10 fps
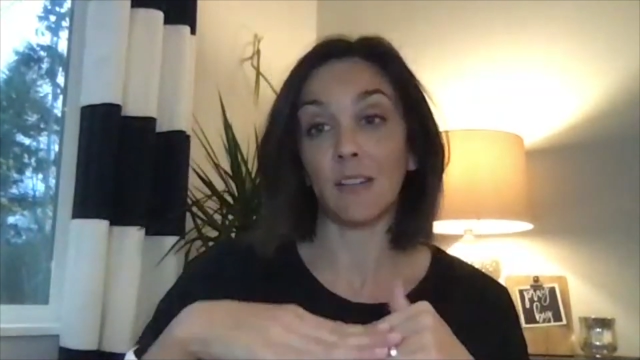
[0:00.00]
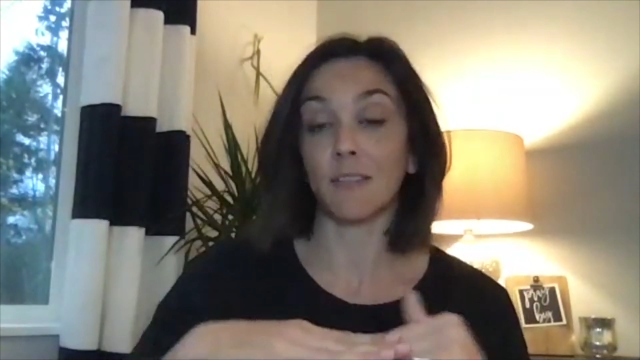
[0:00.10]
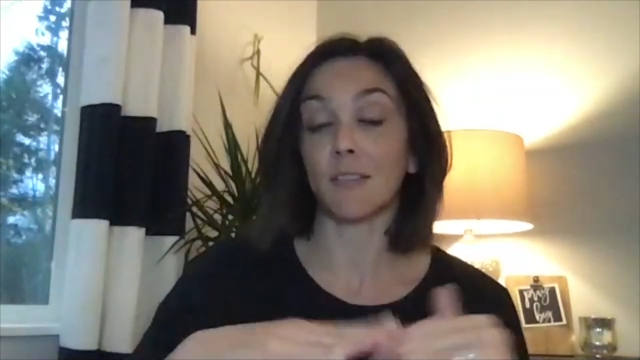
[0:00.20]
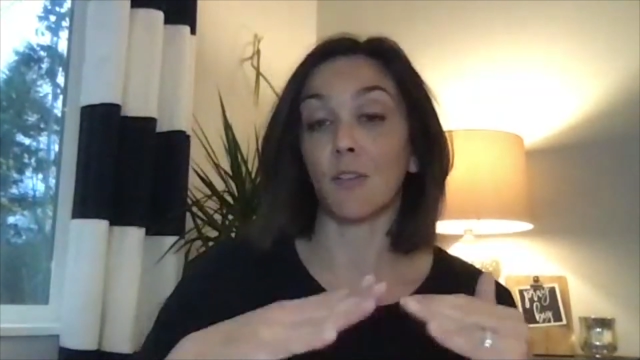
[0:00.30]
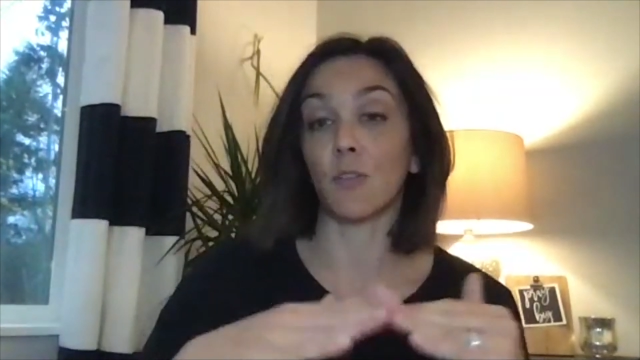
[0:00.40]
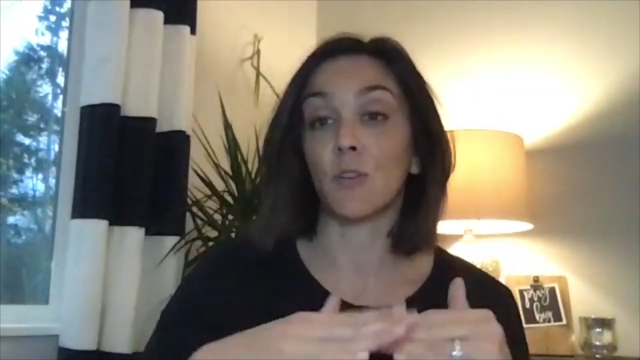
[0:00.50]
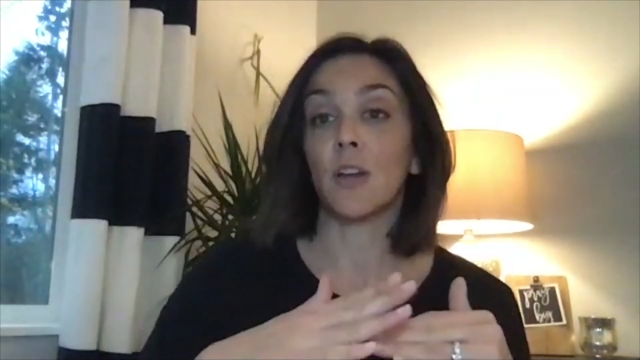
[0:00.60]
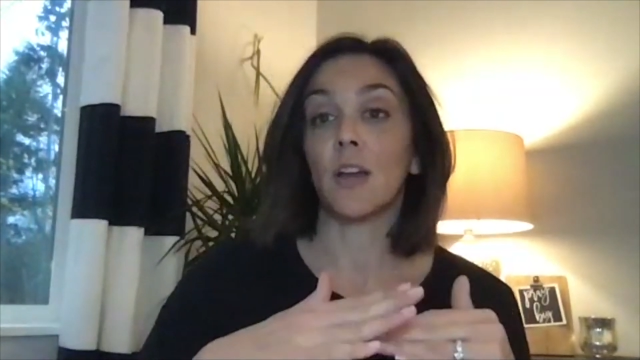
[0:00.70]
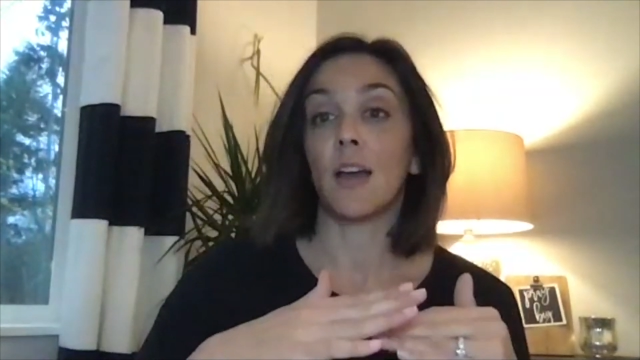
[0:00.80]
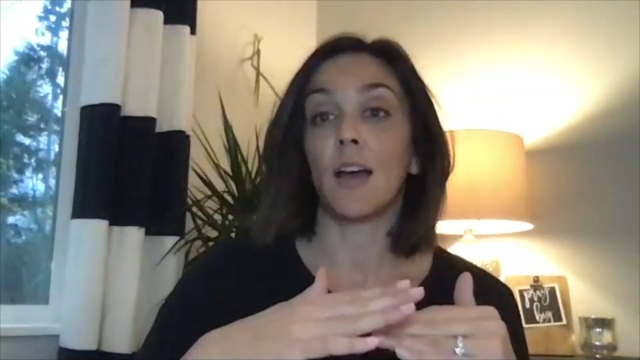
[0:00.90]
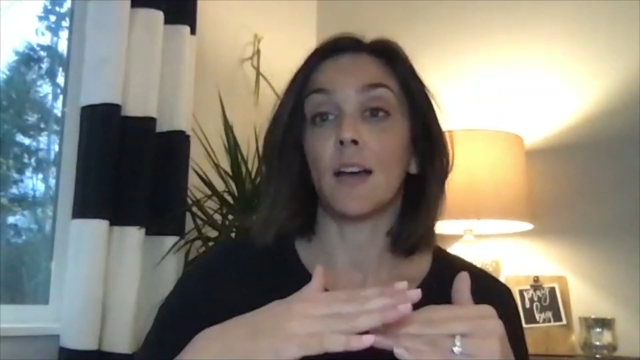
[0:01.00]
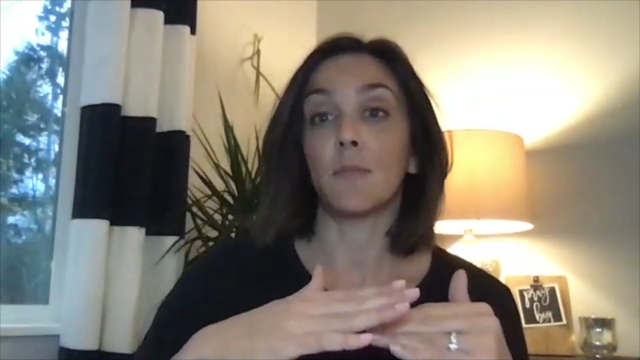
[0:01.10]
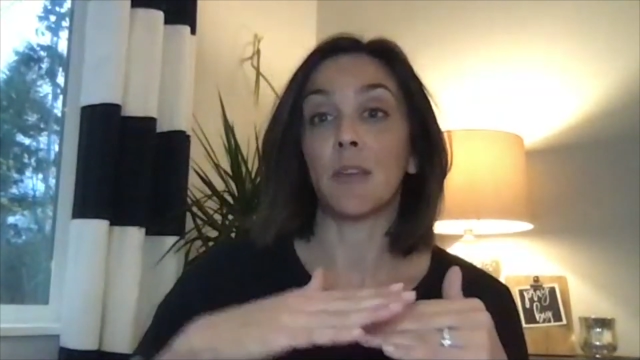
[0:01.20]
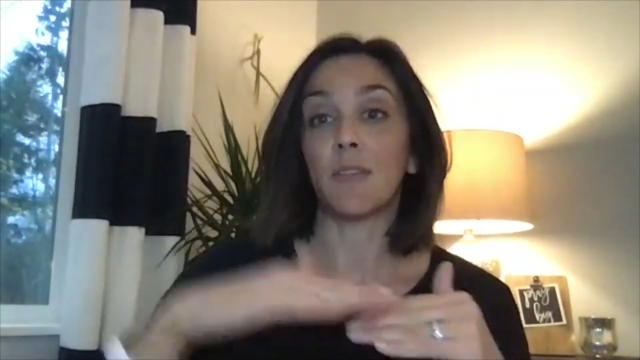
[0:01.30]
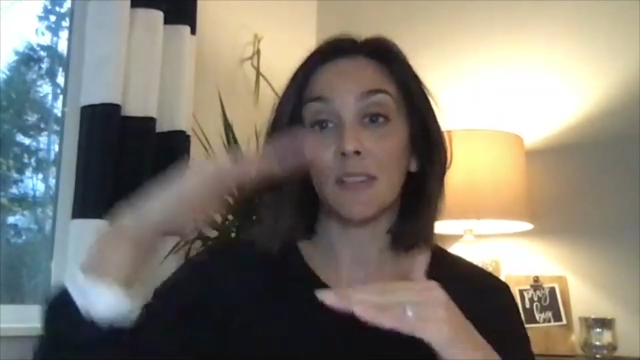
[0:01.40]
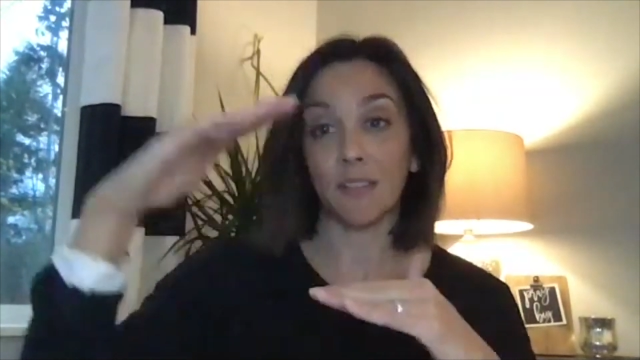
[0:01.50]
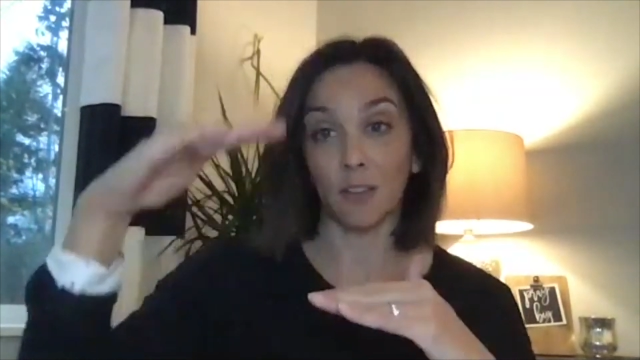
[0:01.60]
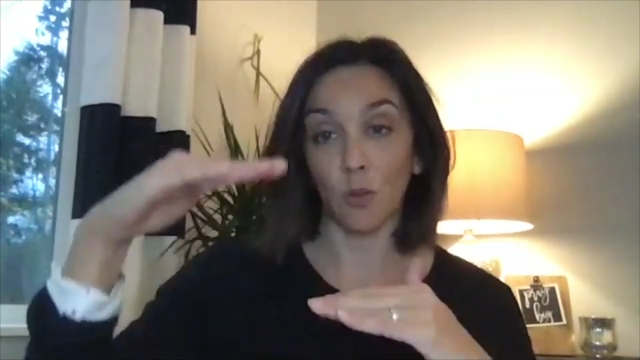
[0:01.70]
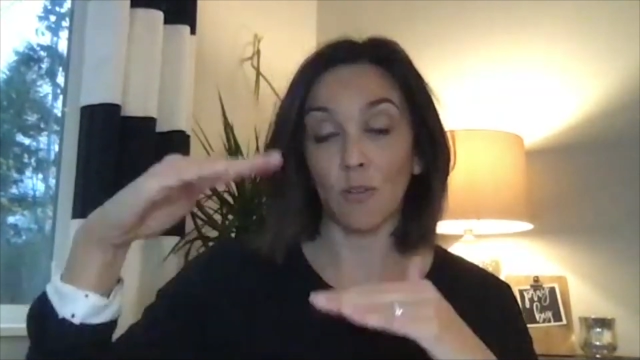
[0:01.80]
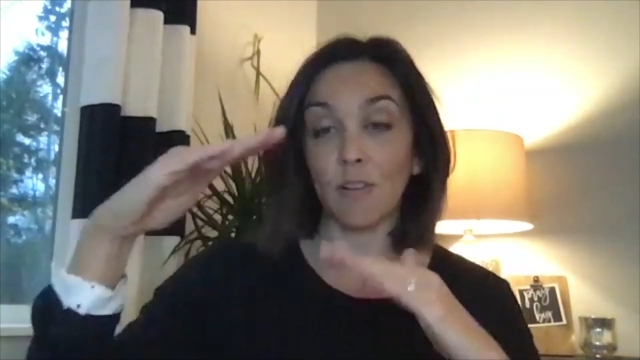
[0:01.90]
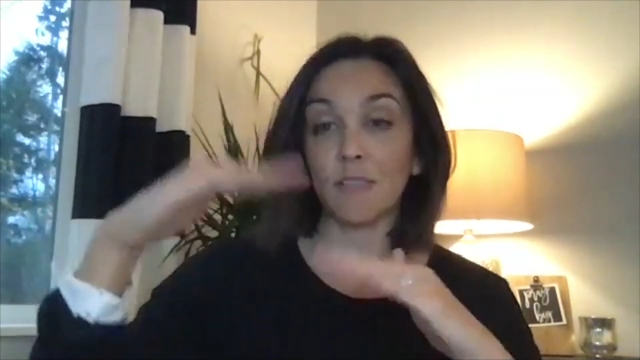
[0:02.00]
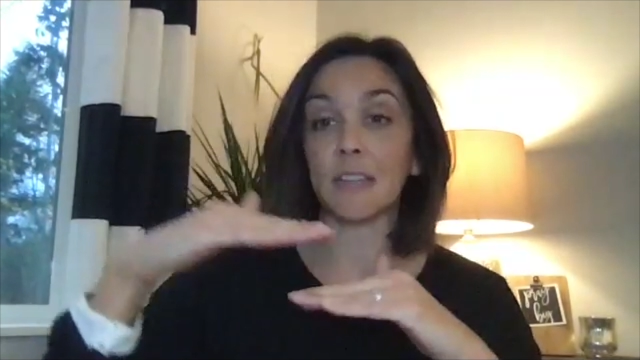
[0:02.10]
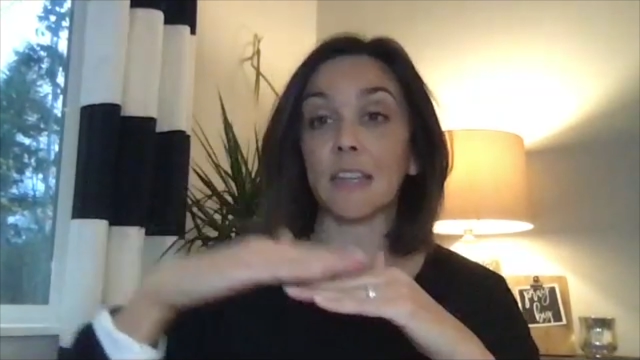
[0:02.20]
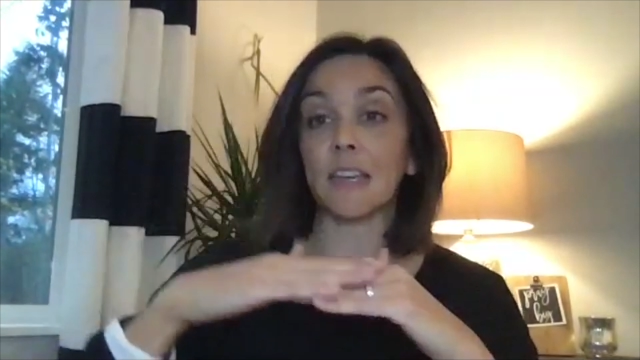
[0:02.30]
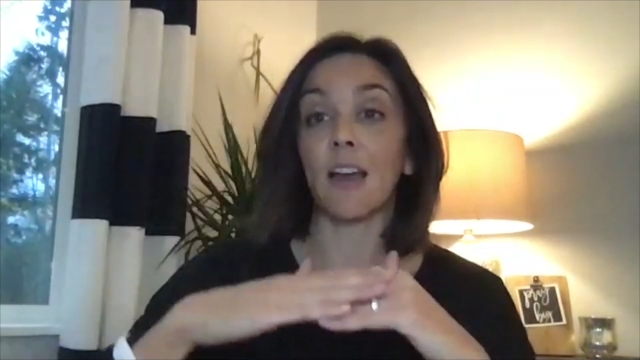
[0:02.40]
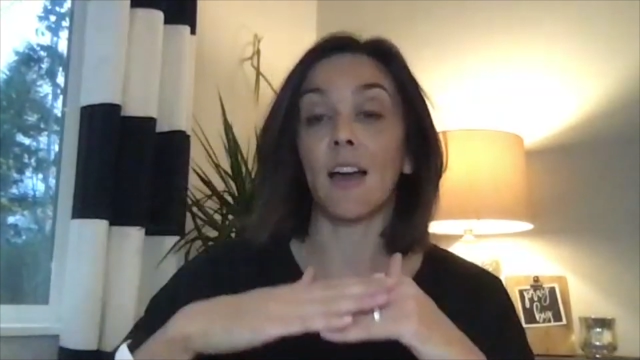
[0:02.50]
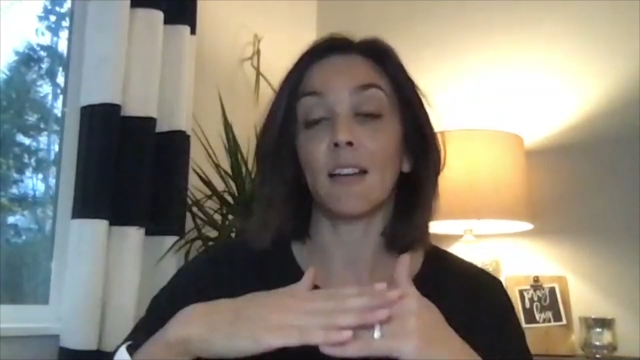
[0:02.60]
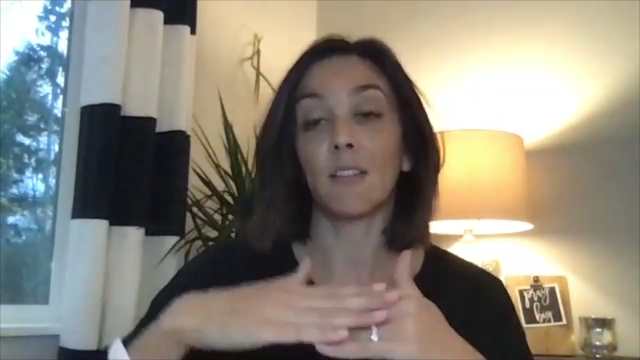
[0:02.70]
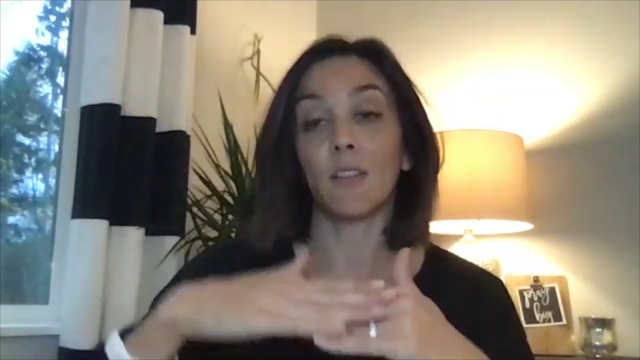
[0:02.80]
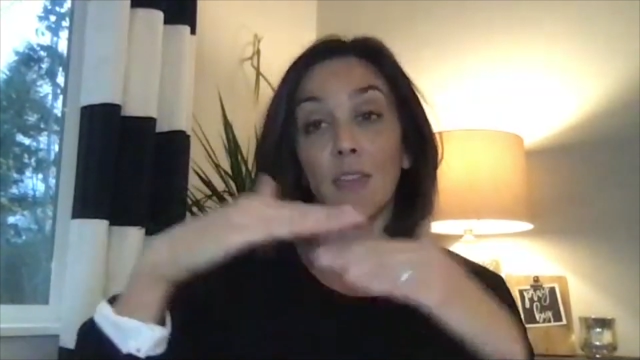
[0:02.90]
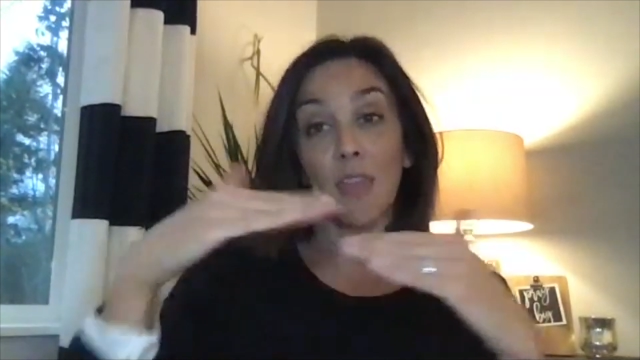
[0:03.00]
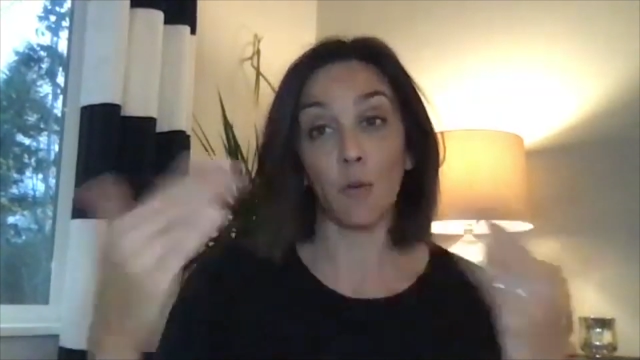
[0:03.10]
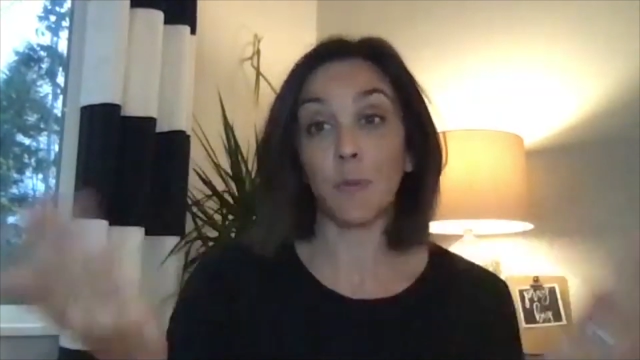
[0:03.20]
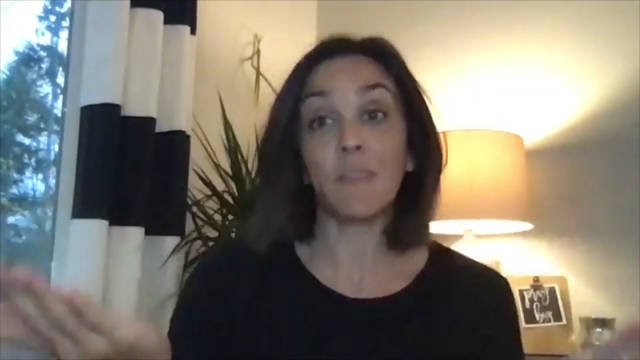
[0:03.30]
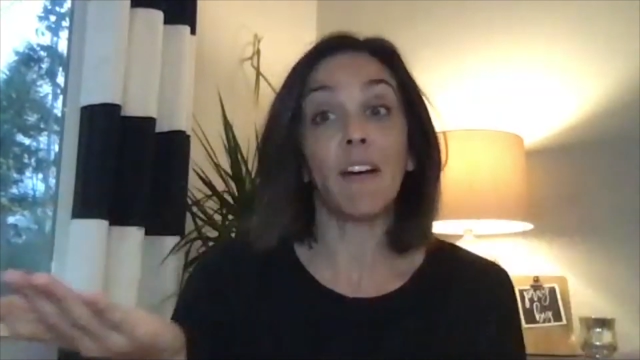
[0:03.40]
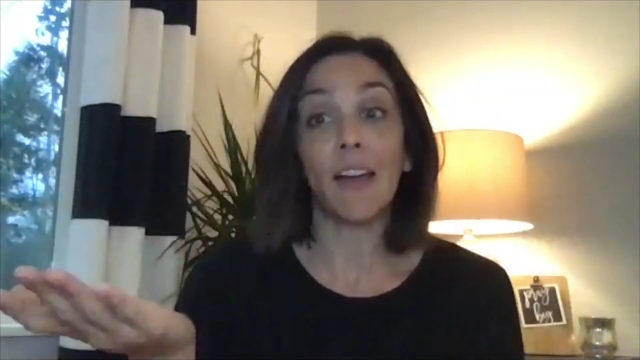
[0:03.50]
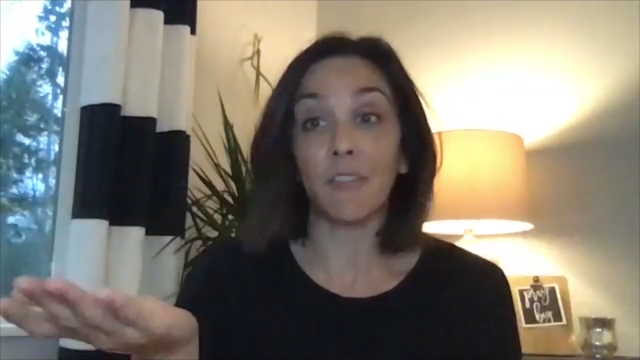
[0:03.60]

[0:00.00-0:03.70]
So if it's a lower ceiling, and that would be 5.